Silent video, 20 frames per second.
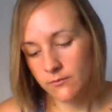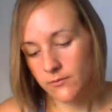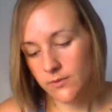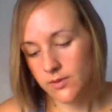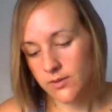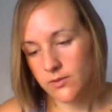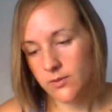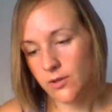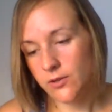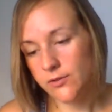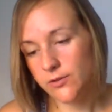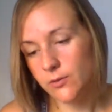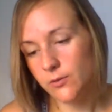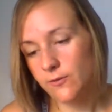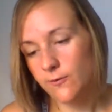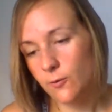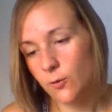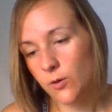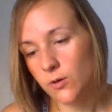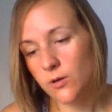This is also a
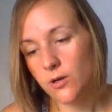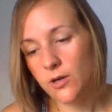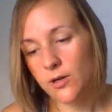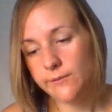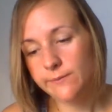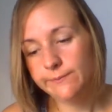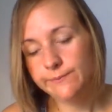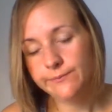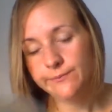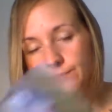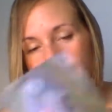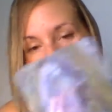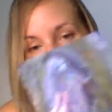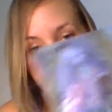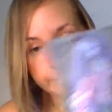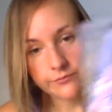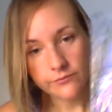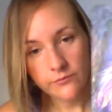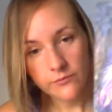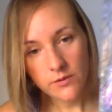four card.
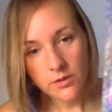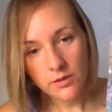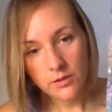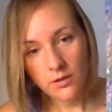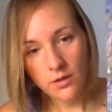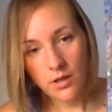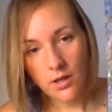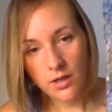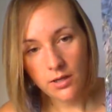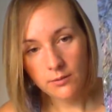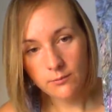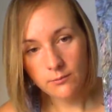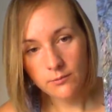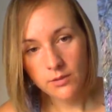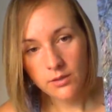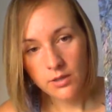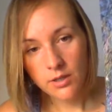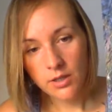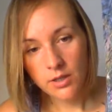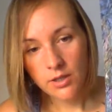
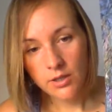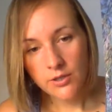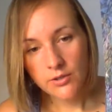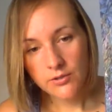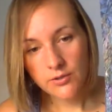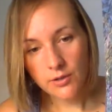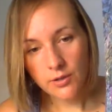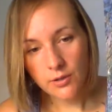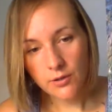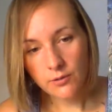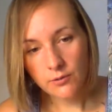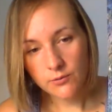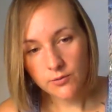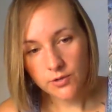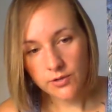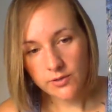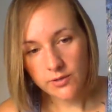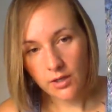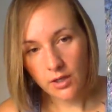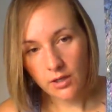Um, so
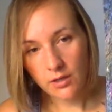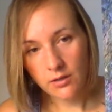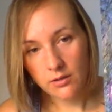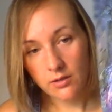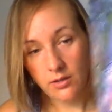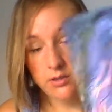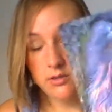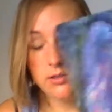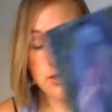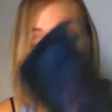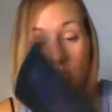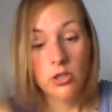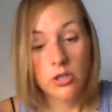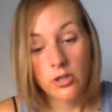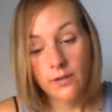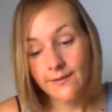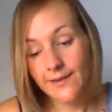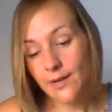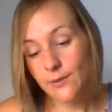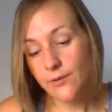just like consider
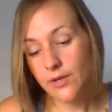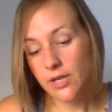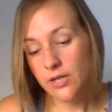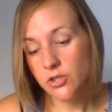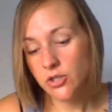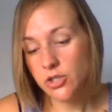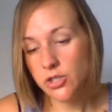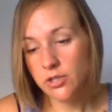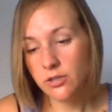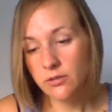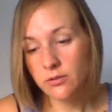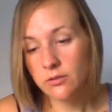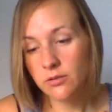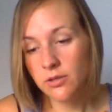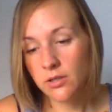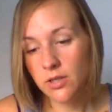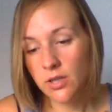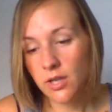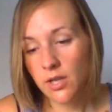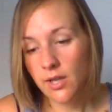your foundation
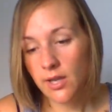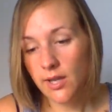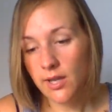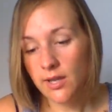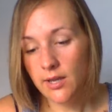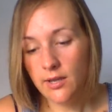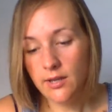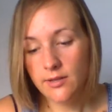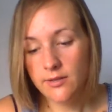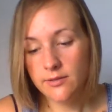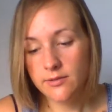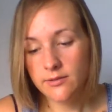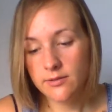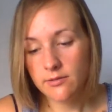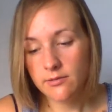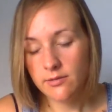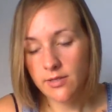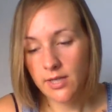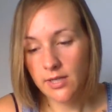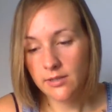
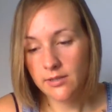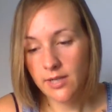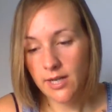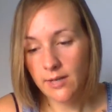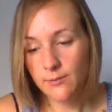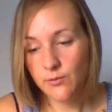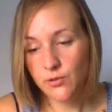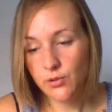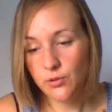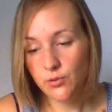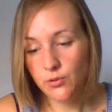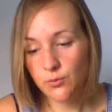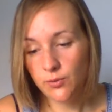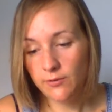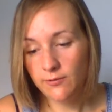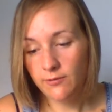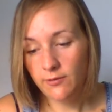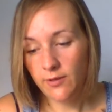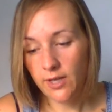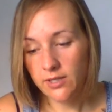and take time to
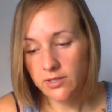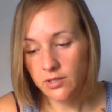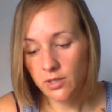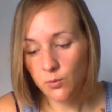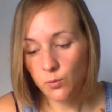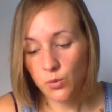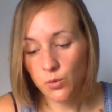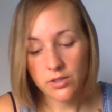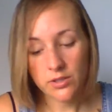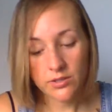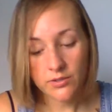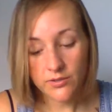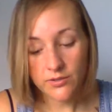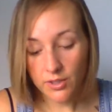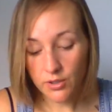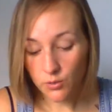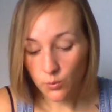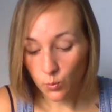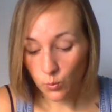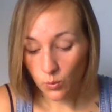reflect on what it is
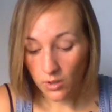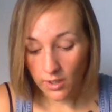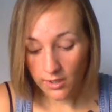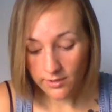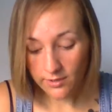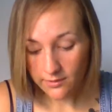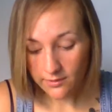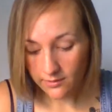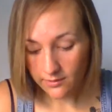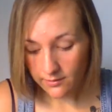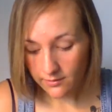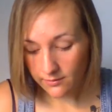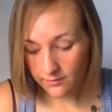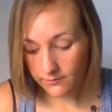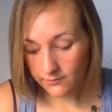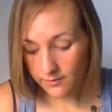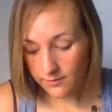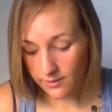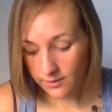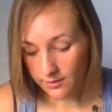that you want.
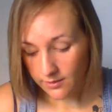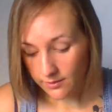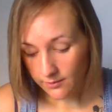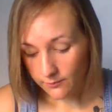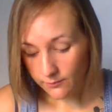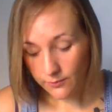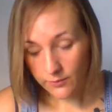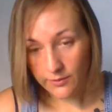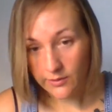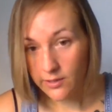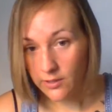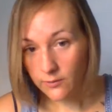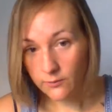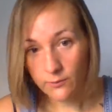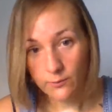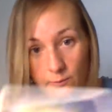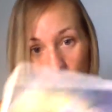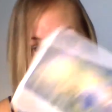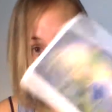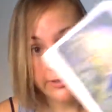
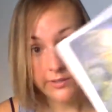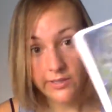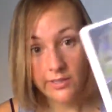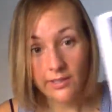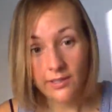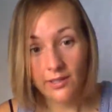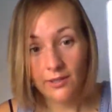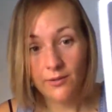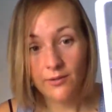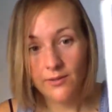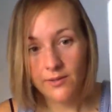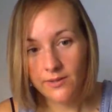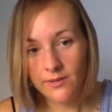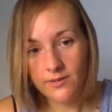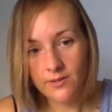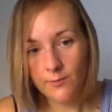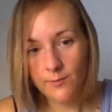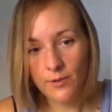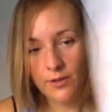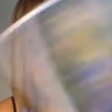Really, really, and
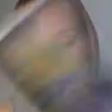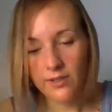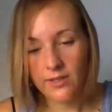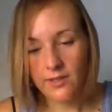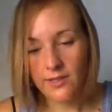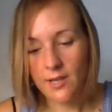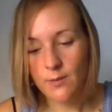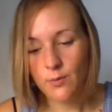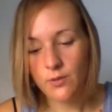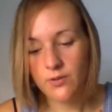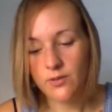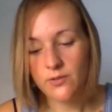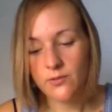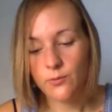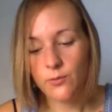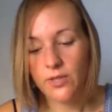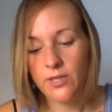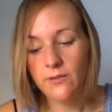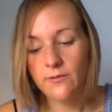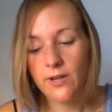it's perfect. It came with this.
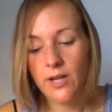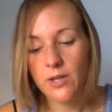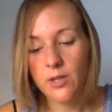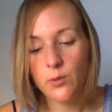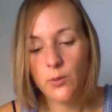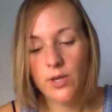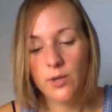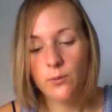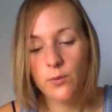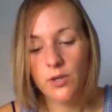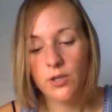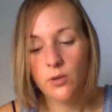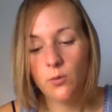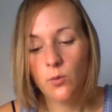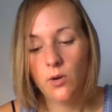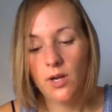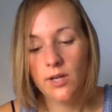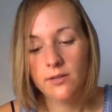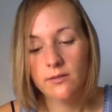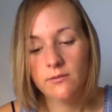Reevaluate what you
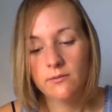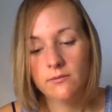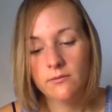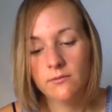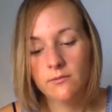want.